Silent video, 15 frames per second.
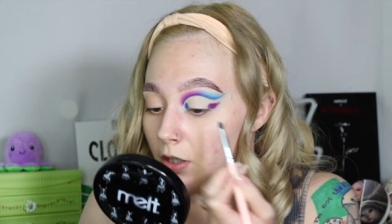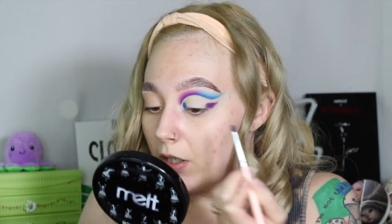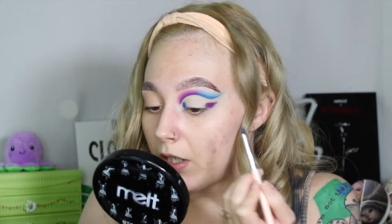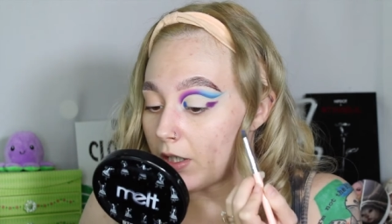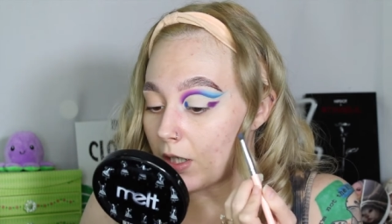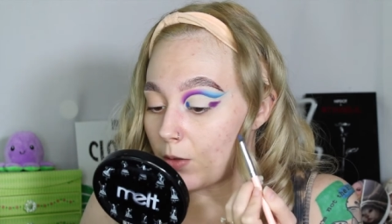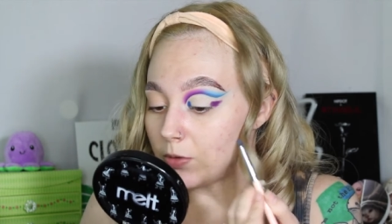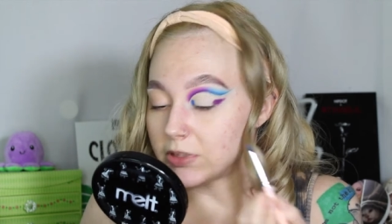
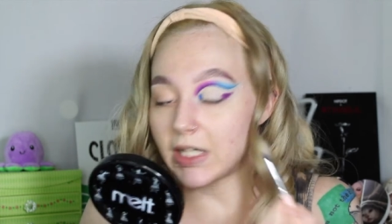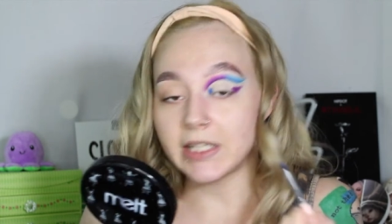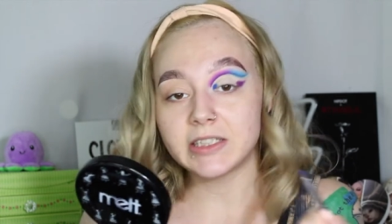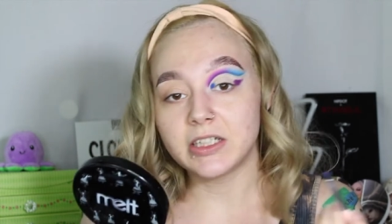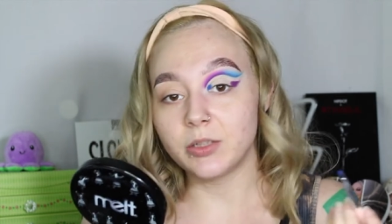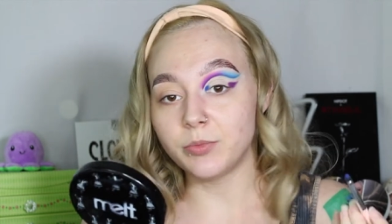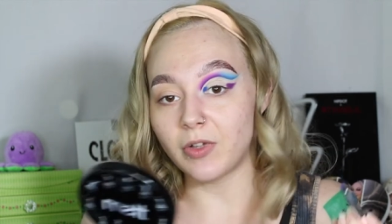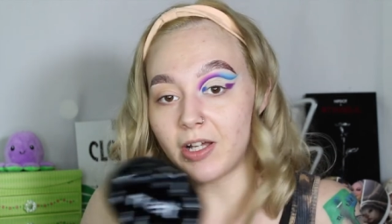And I was
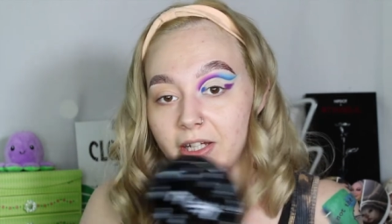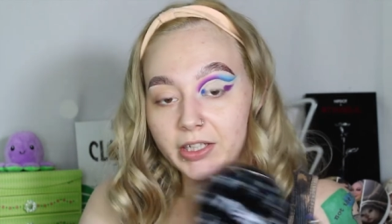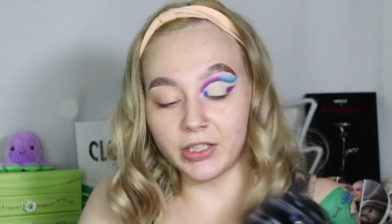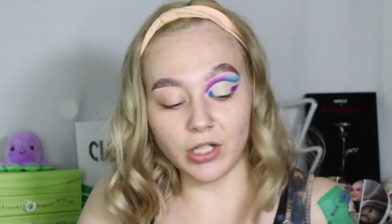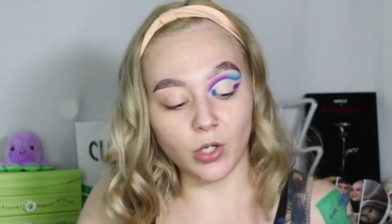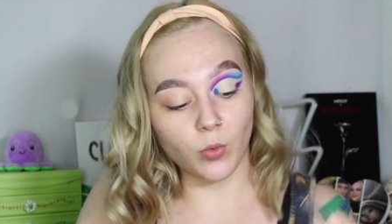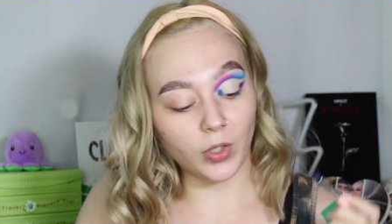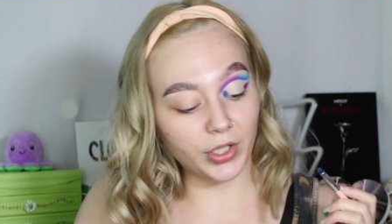asking them, like, you
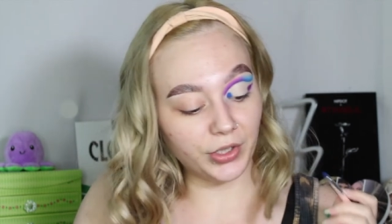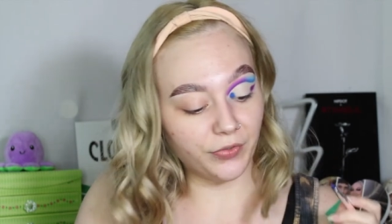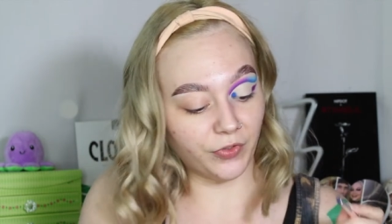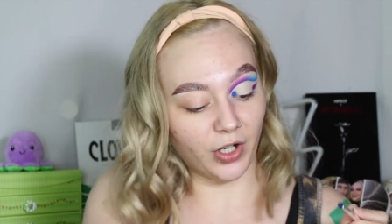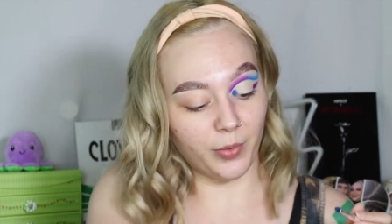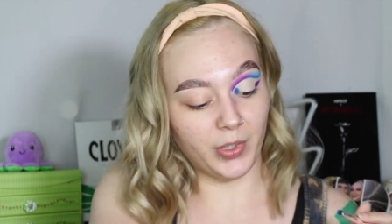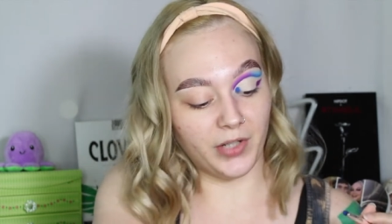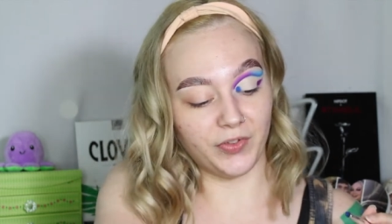know, where are you
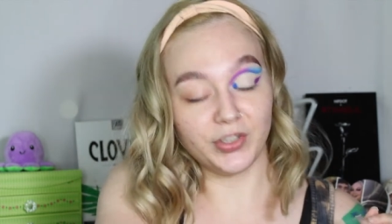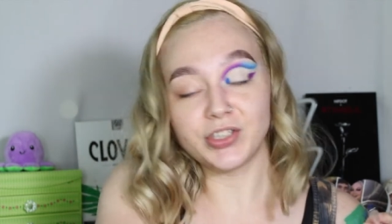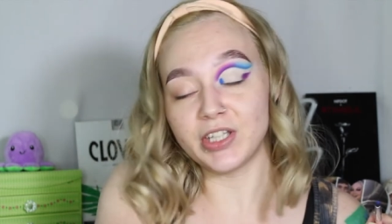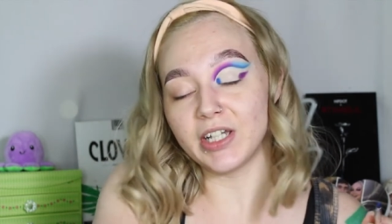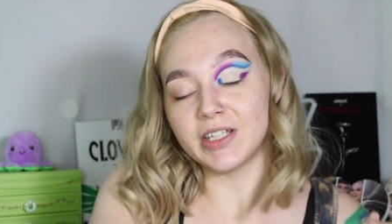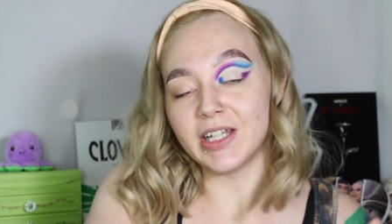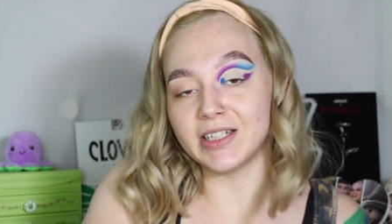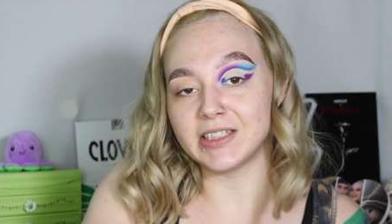from and
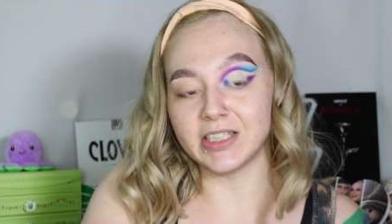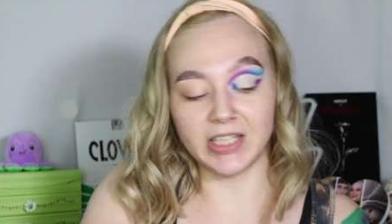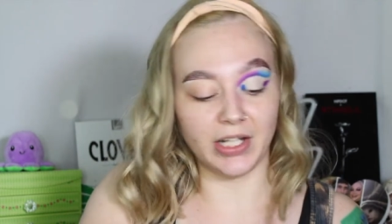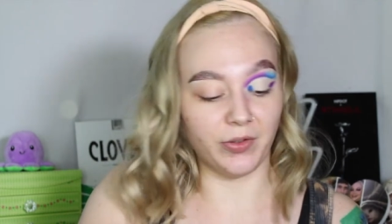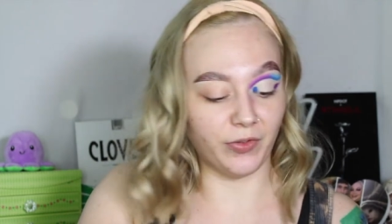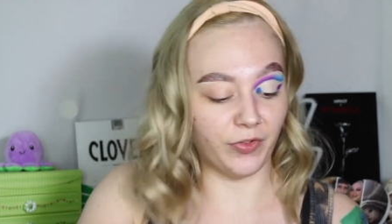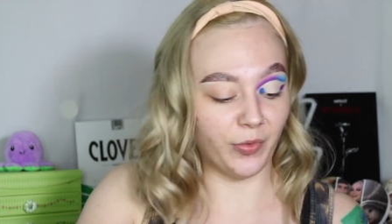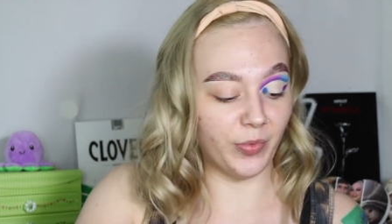everything. And they said
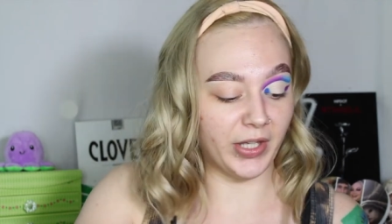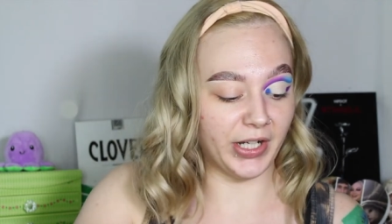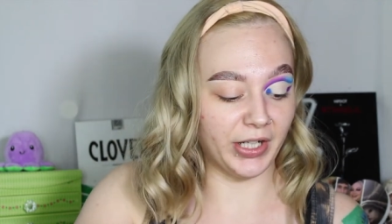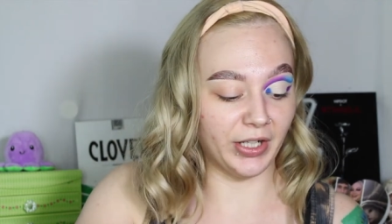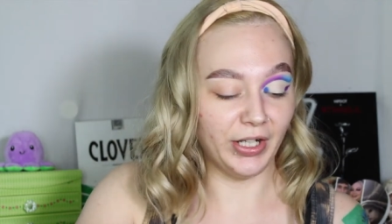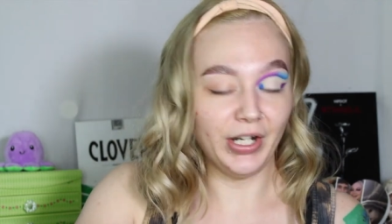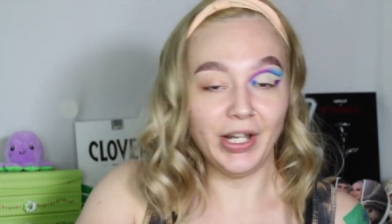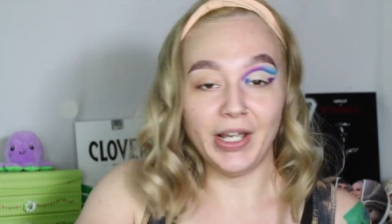they were from
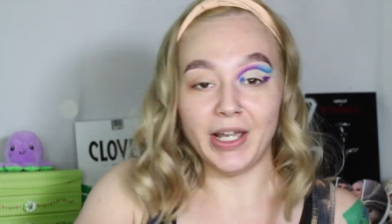there.